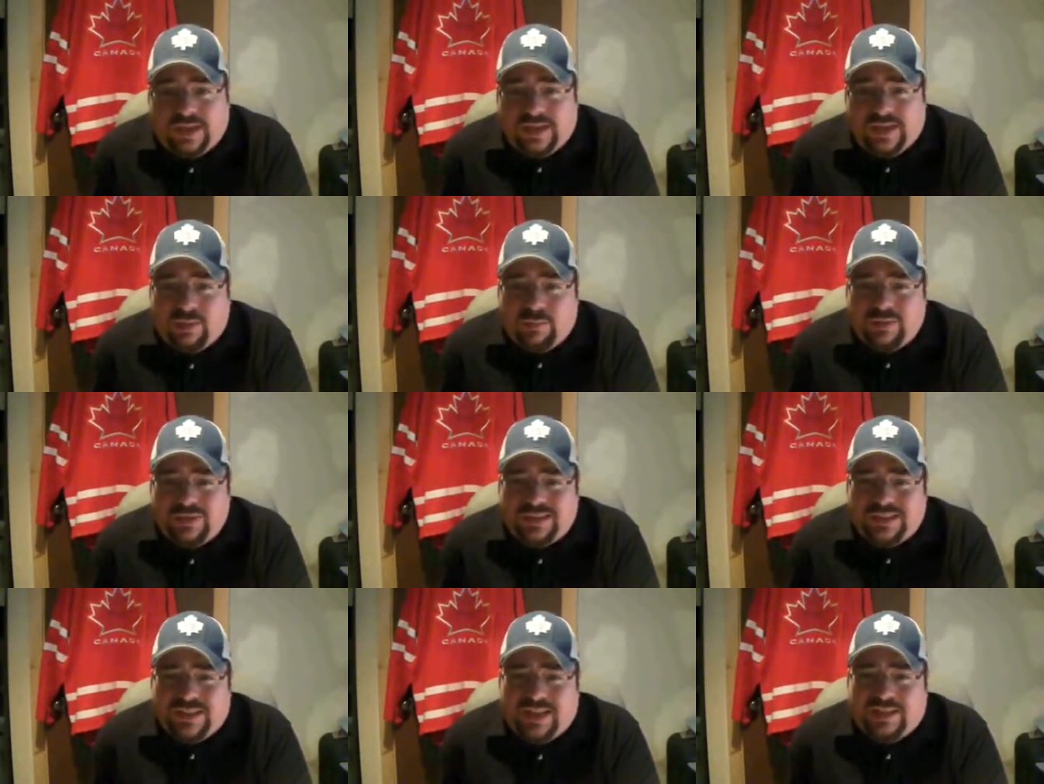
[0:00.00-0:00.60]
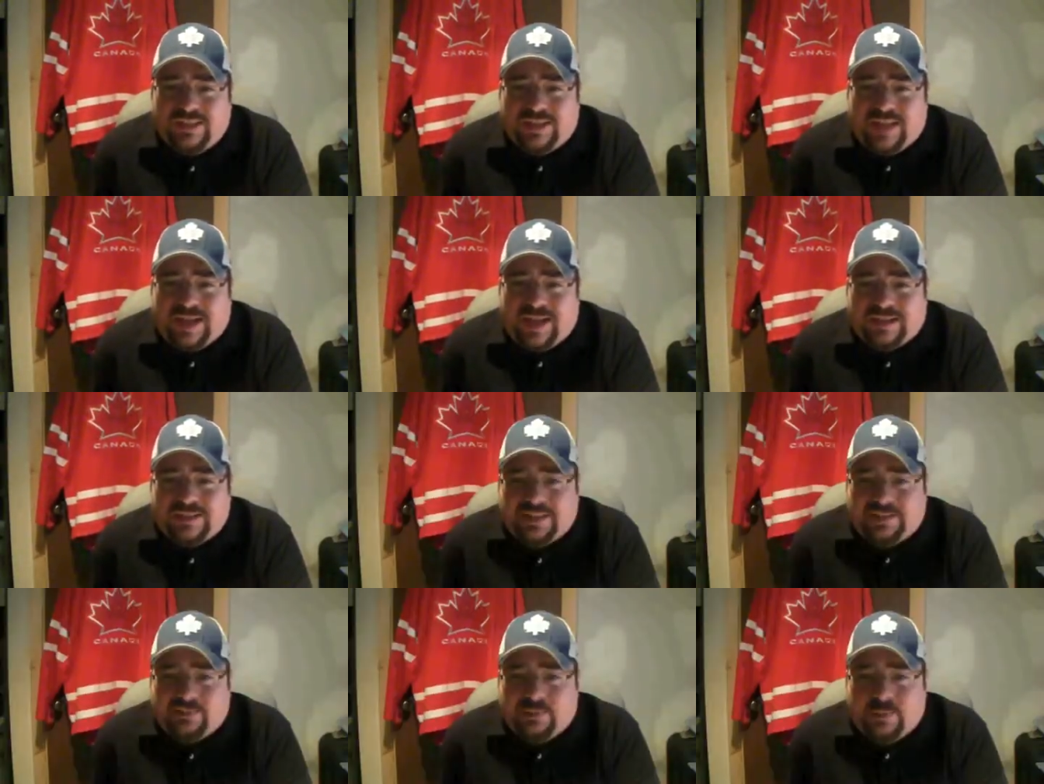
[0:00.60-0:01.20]
And I would just like to
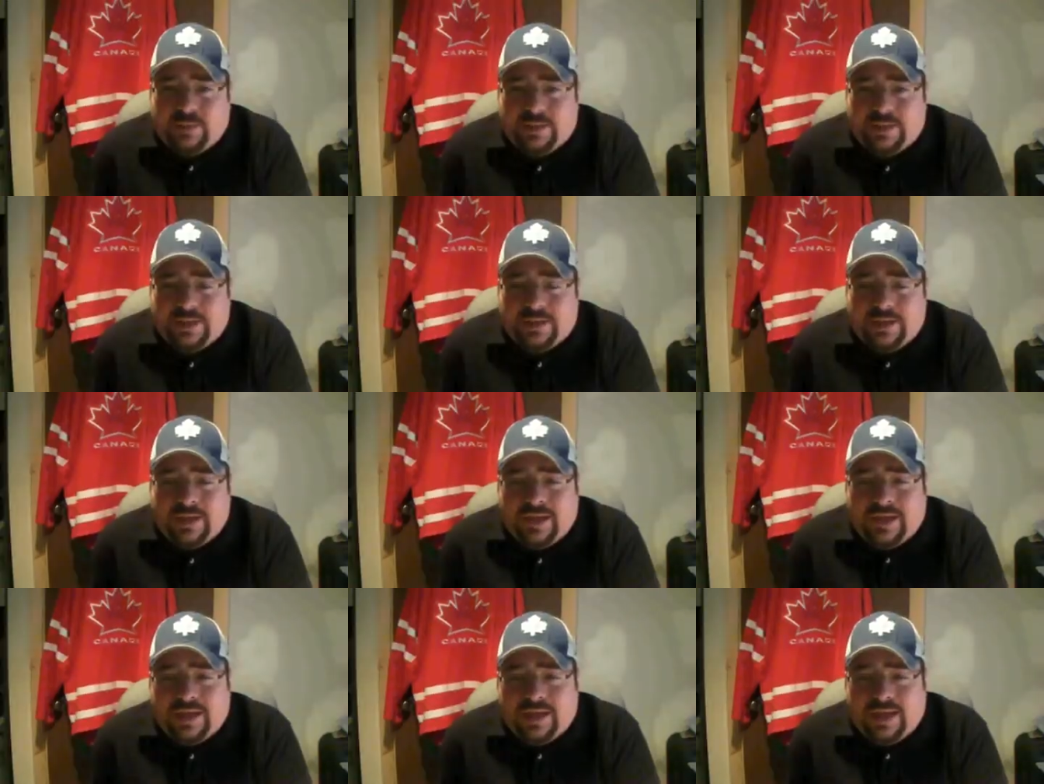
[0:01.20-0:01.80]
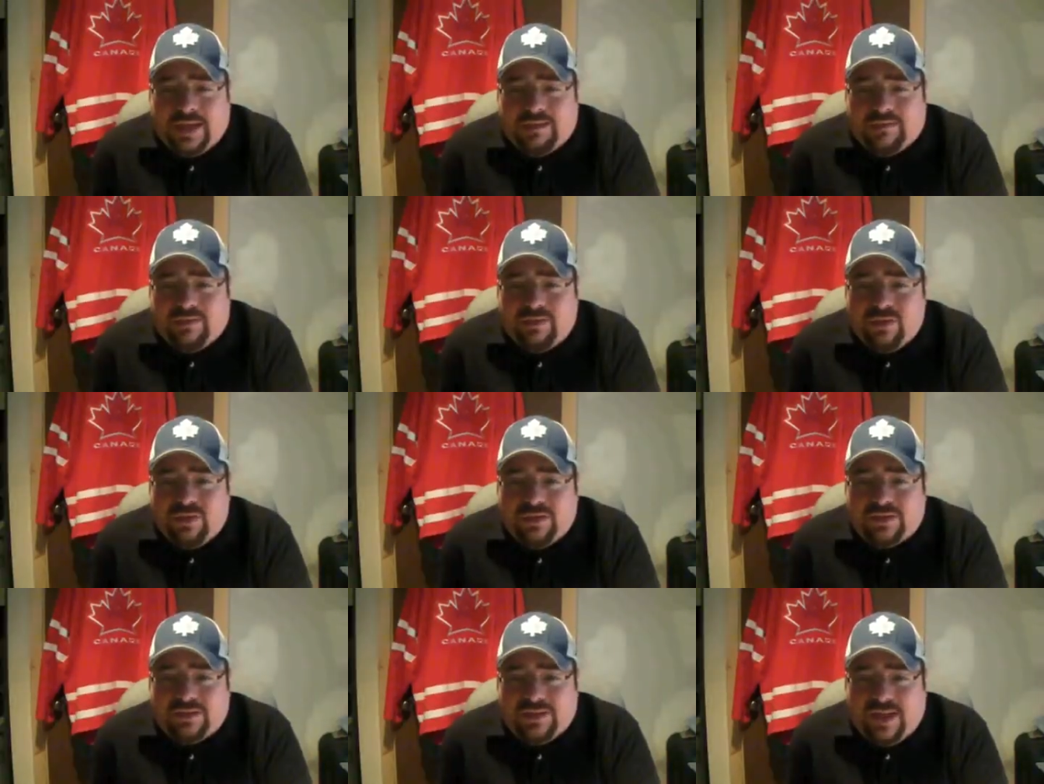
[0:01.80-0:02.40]
ask everybody,
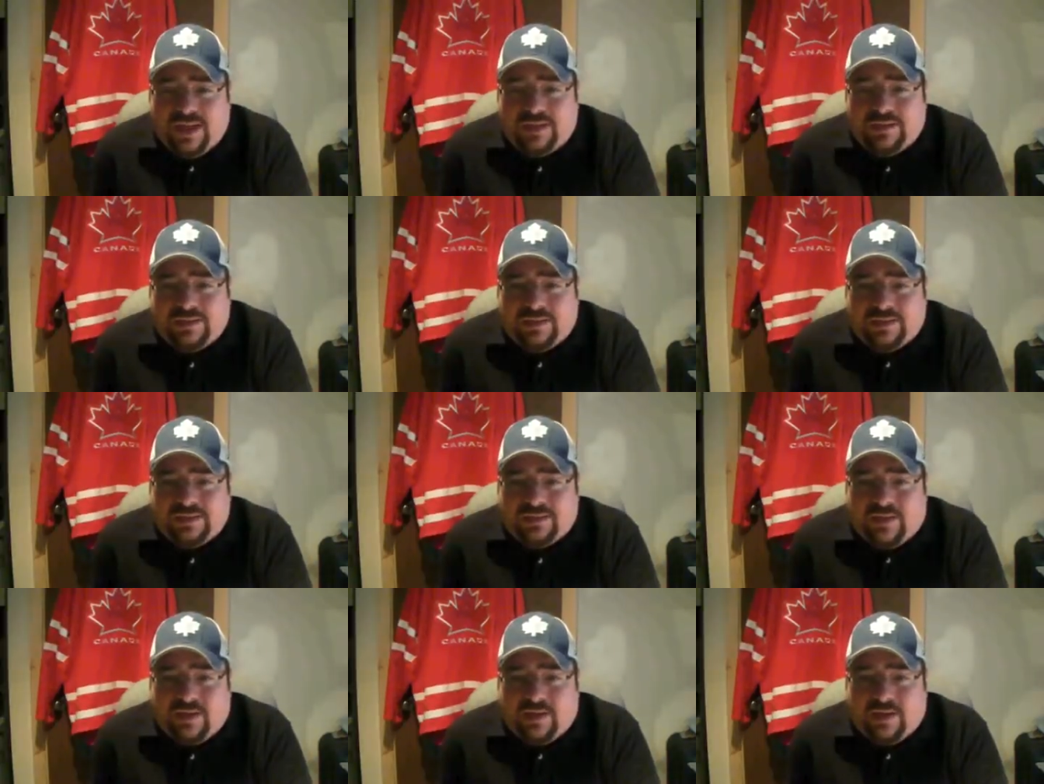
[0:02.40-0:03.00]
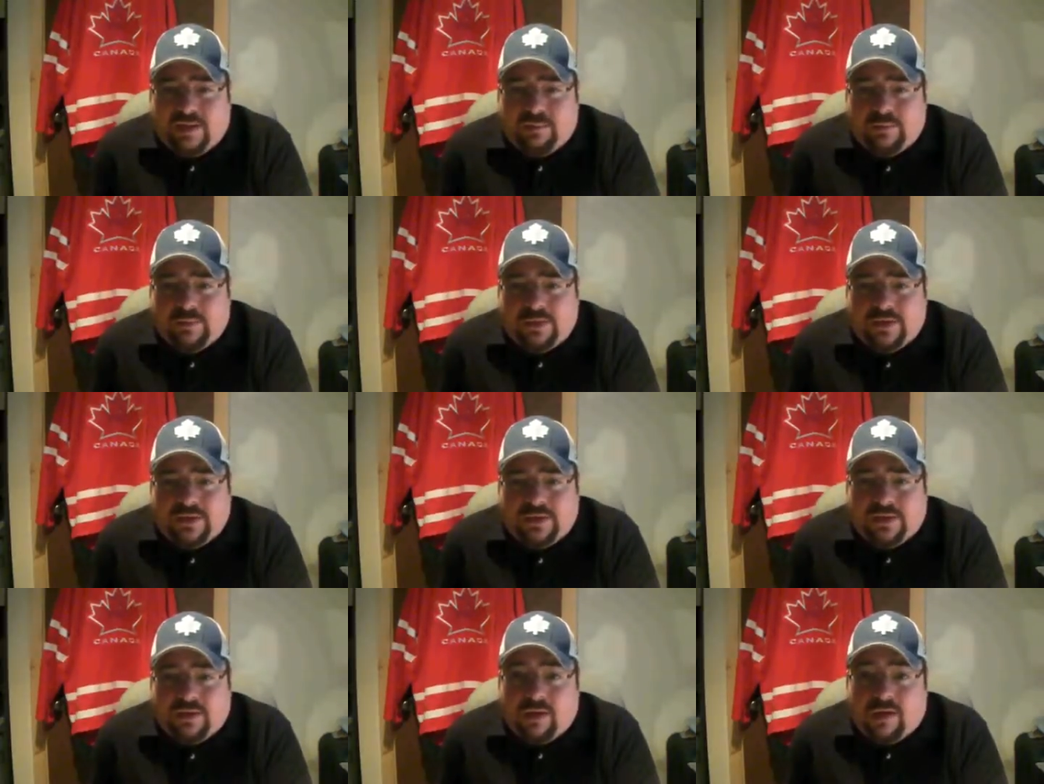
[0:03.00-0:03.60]
if you could take this time,
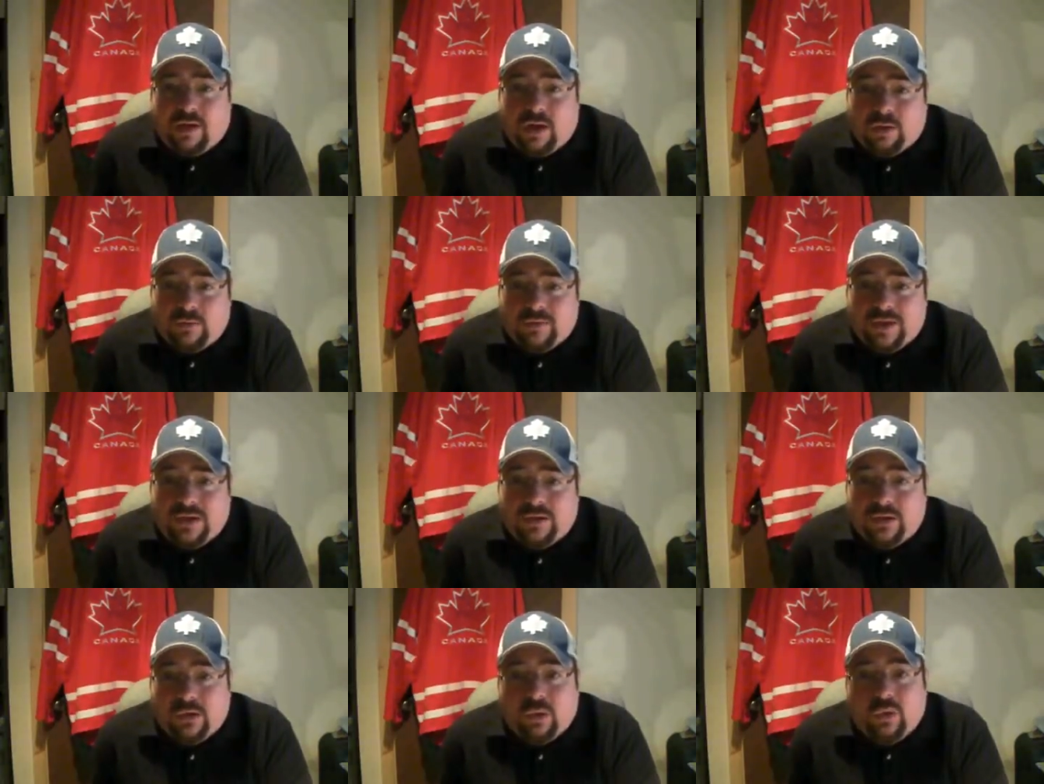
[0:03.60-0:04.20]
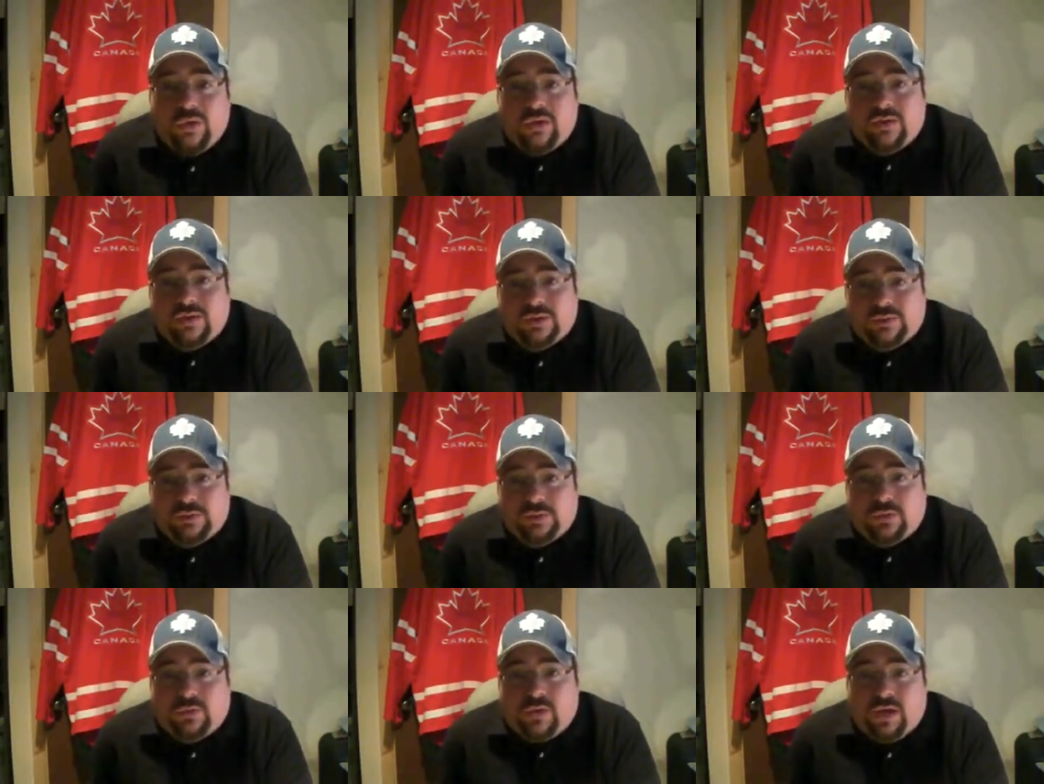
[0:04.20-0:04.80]
all my
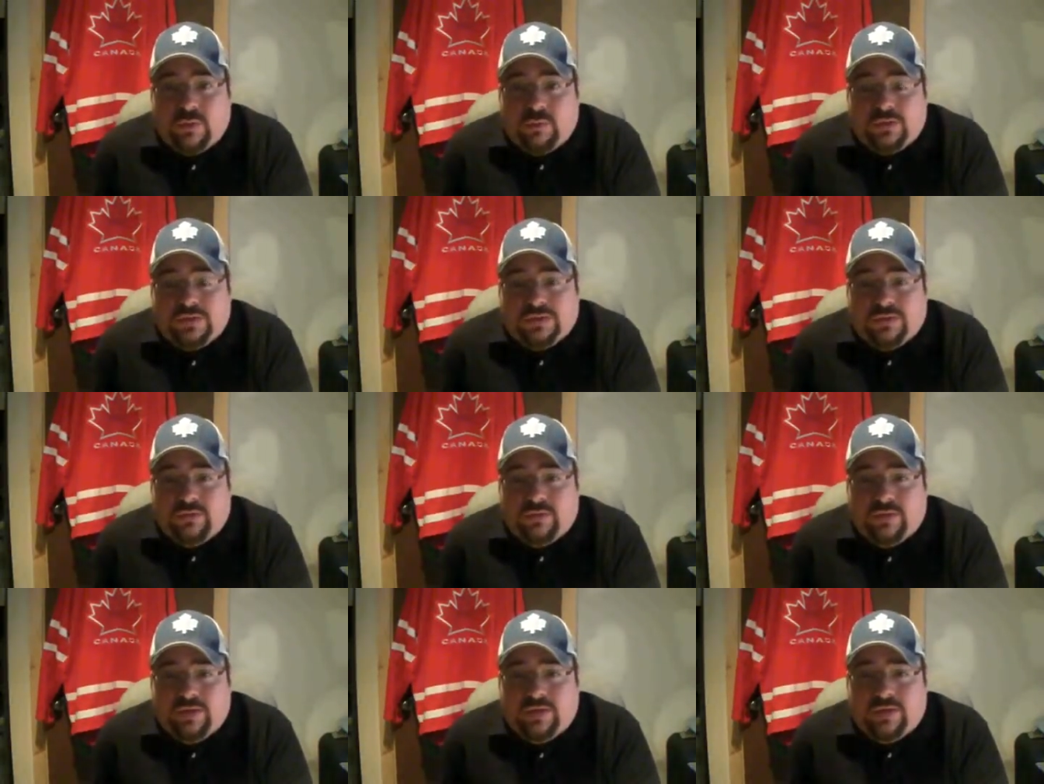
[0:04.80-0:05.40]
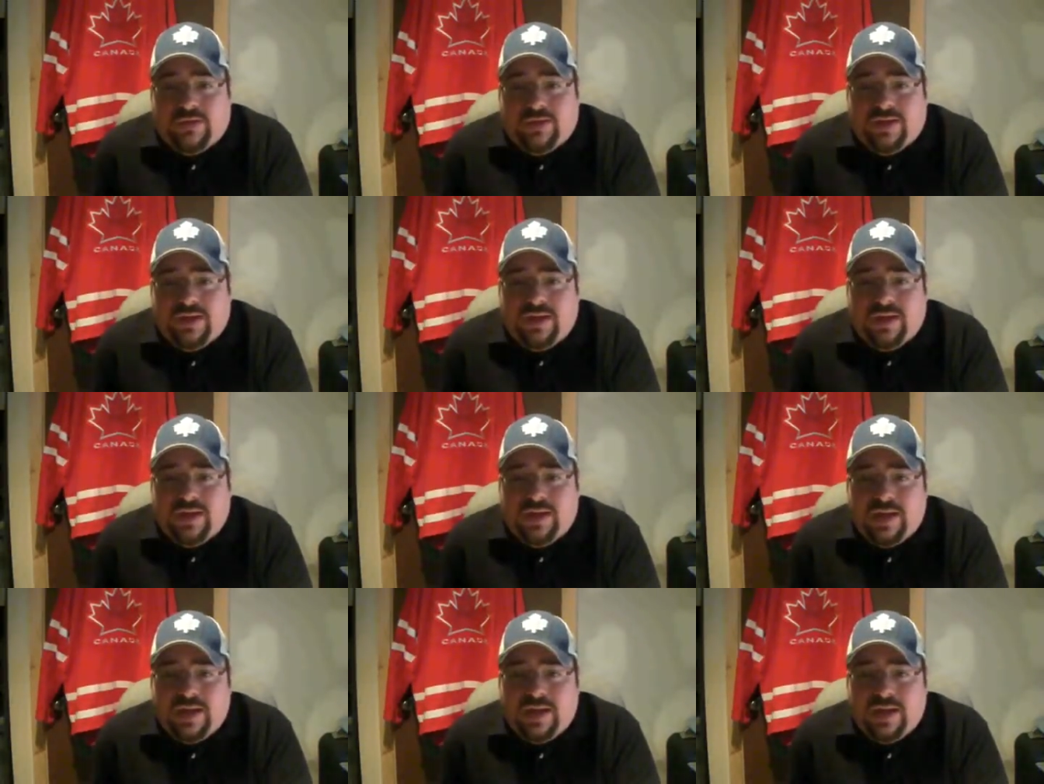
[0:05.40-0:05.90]
loyal subscribers out there,